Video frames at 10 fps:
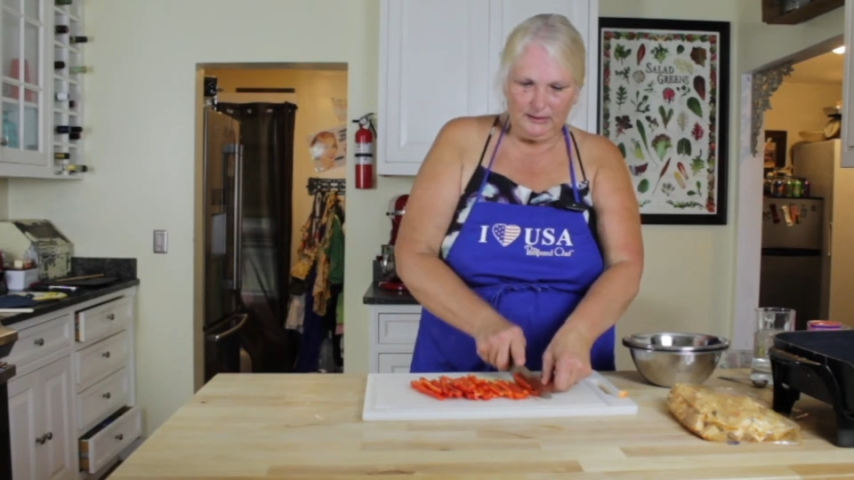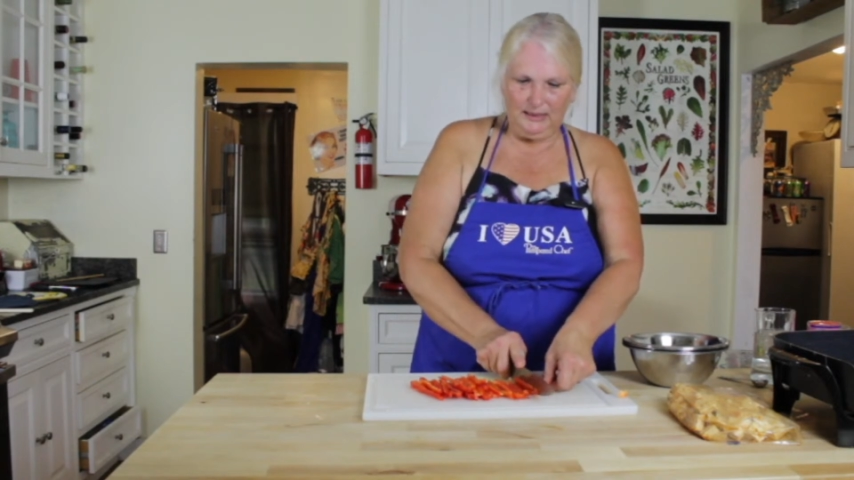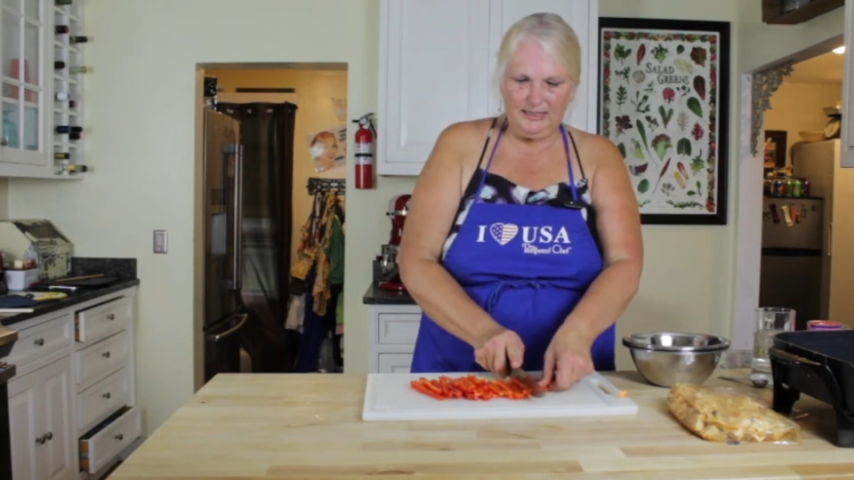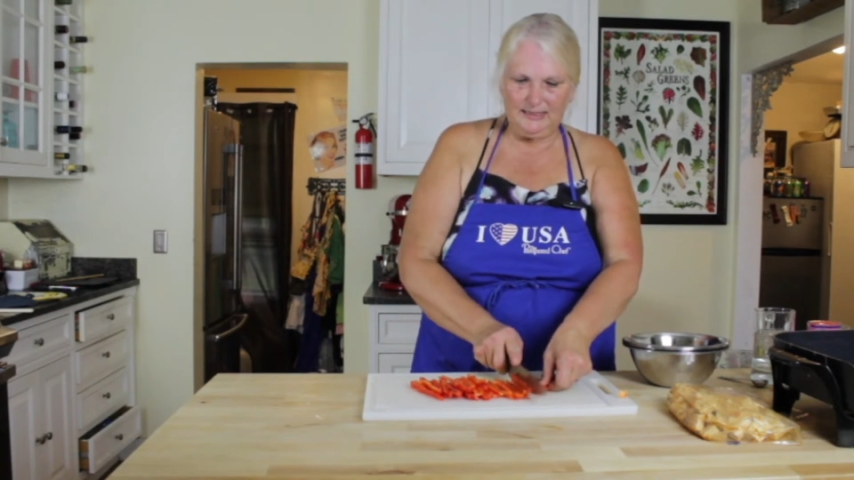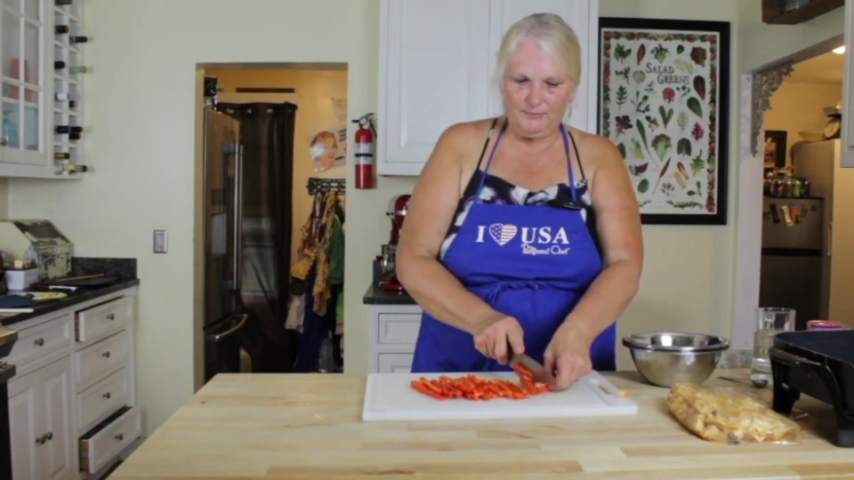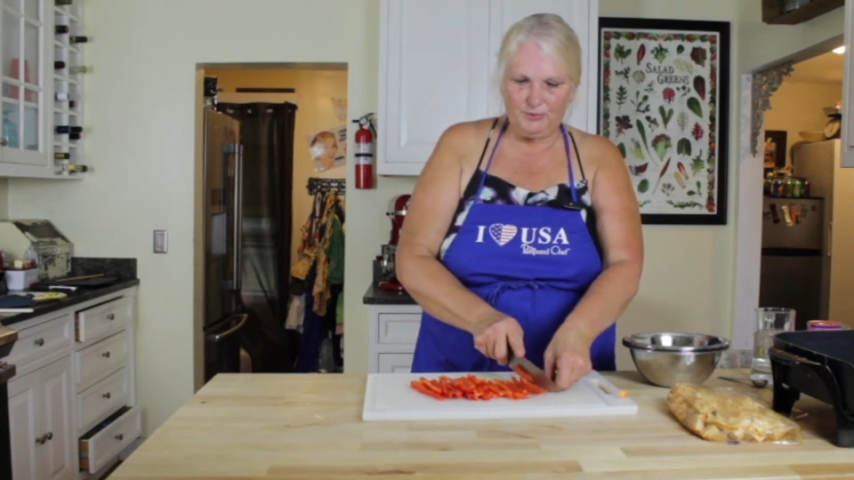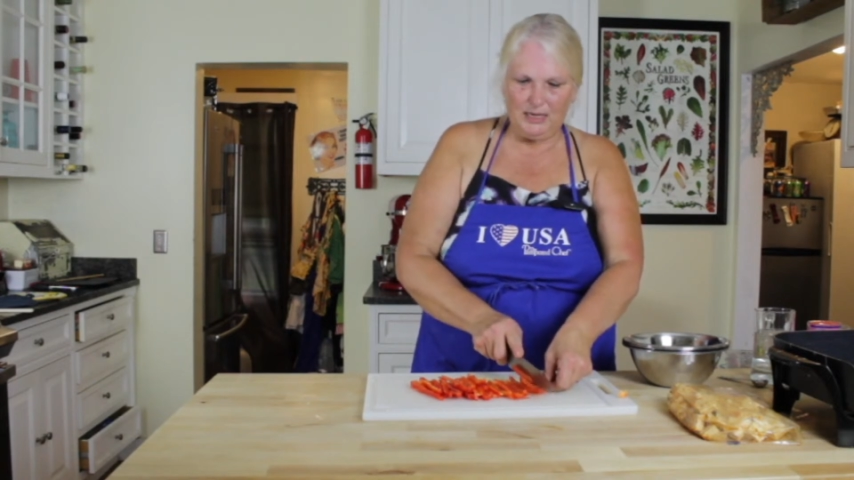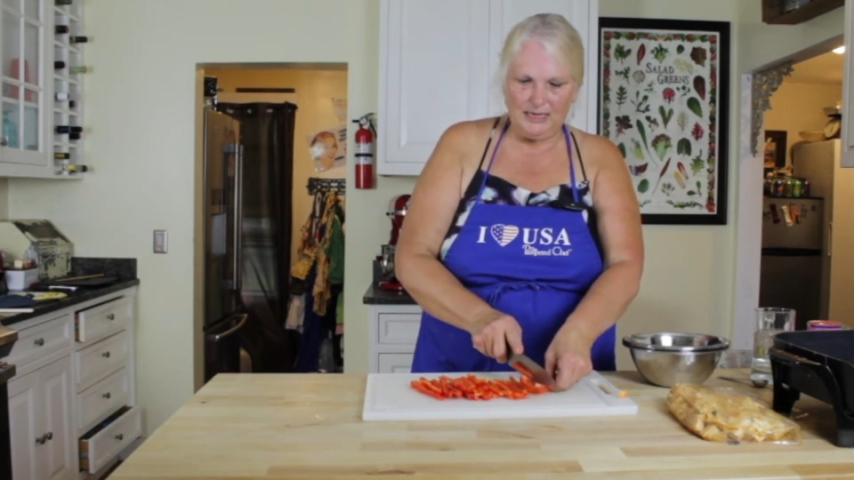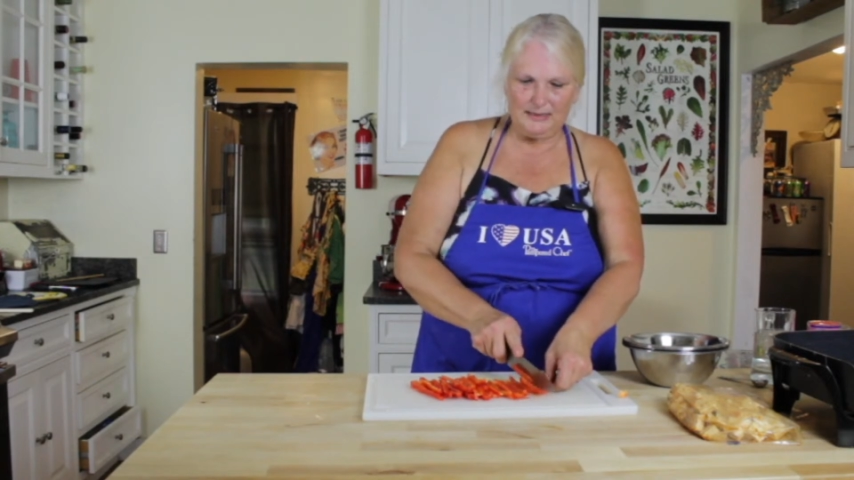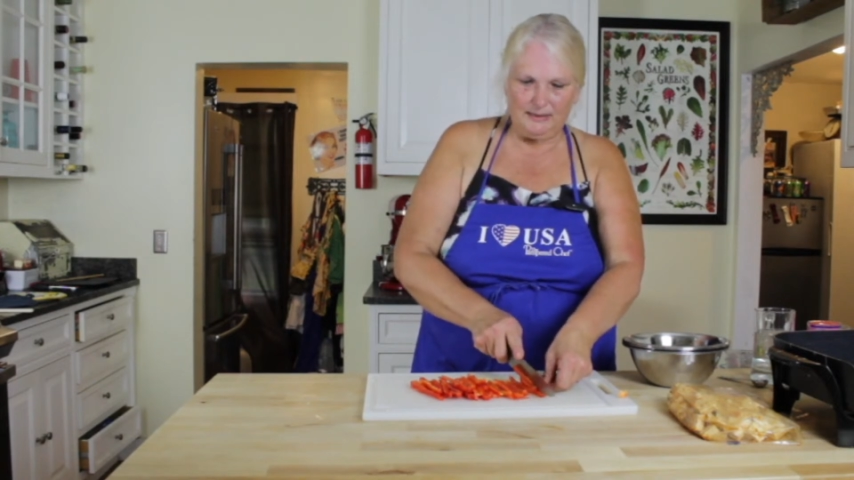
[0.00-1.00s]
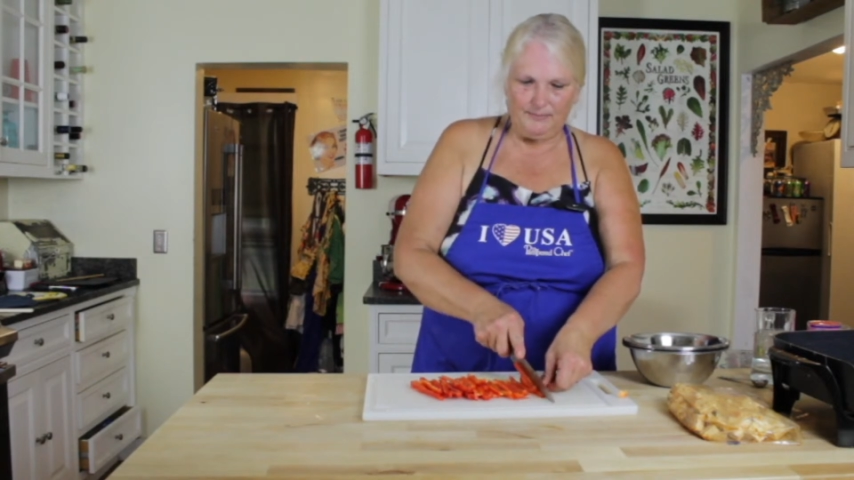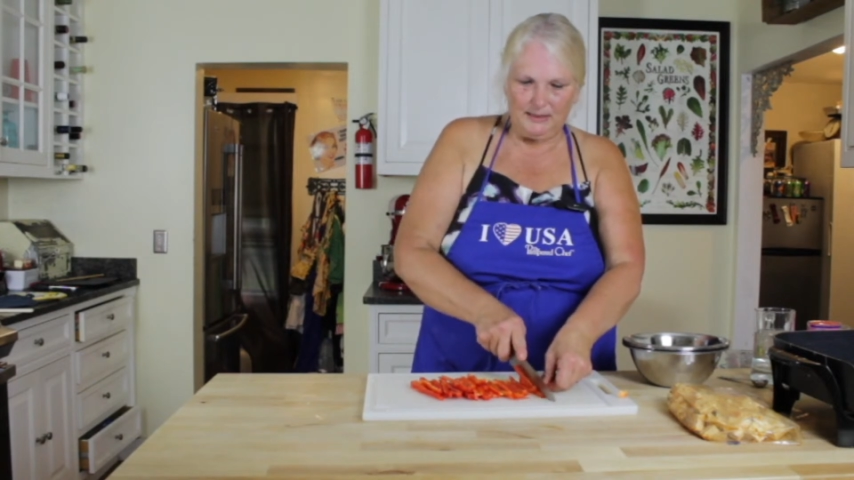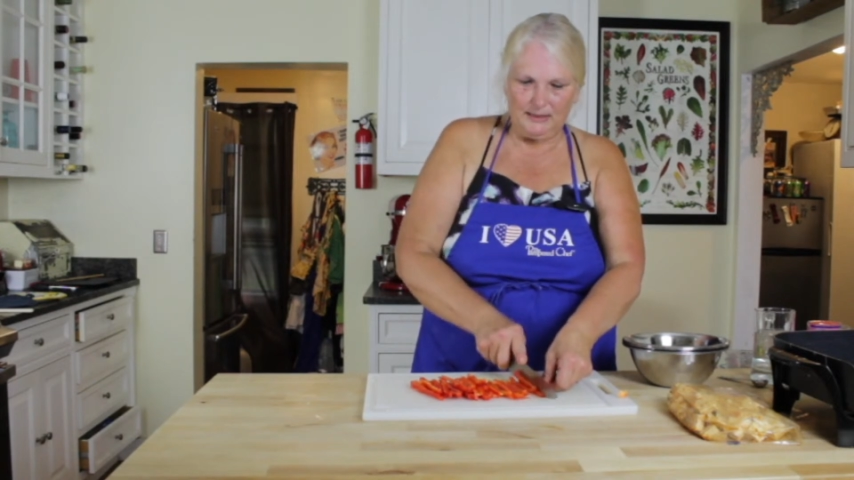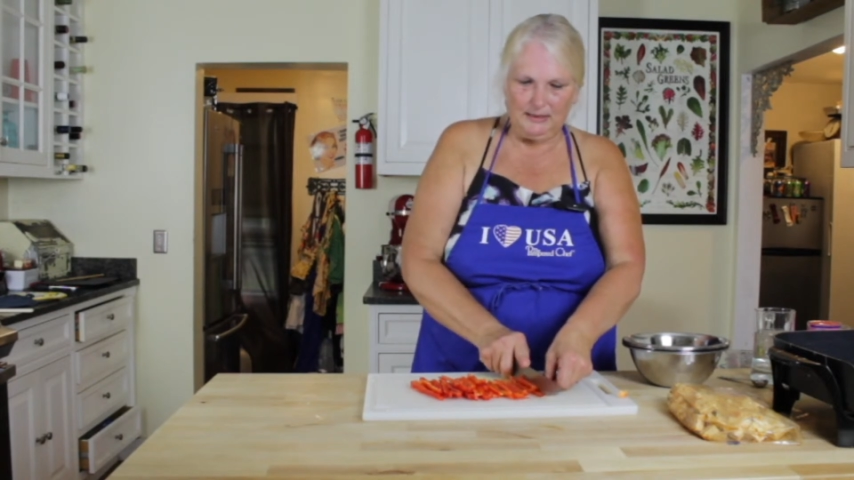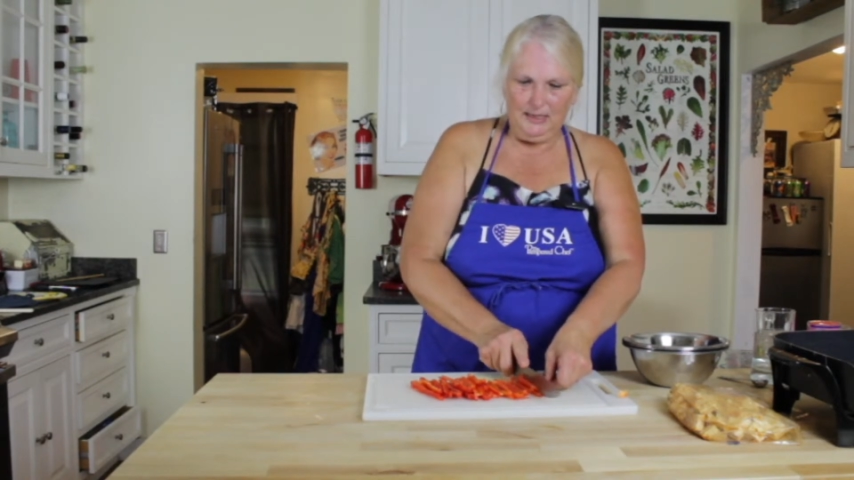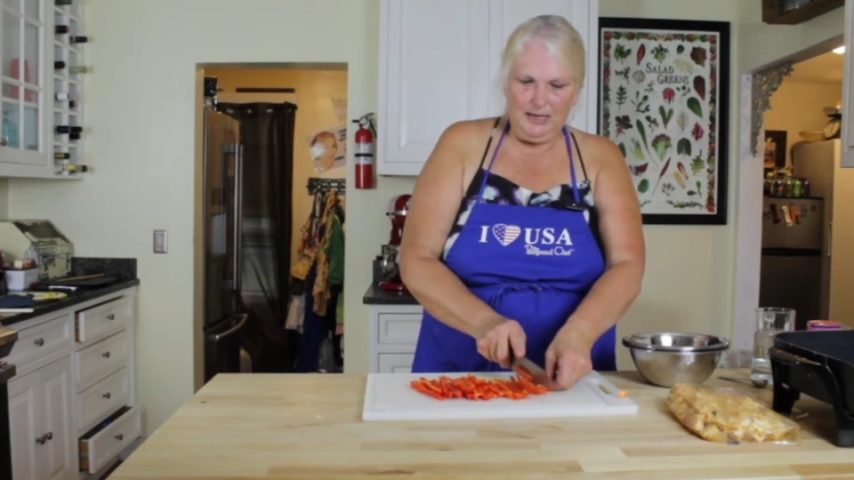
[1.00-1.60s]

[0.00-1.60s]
Unless I'm trying something.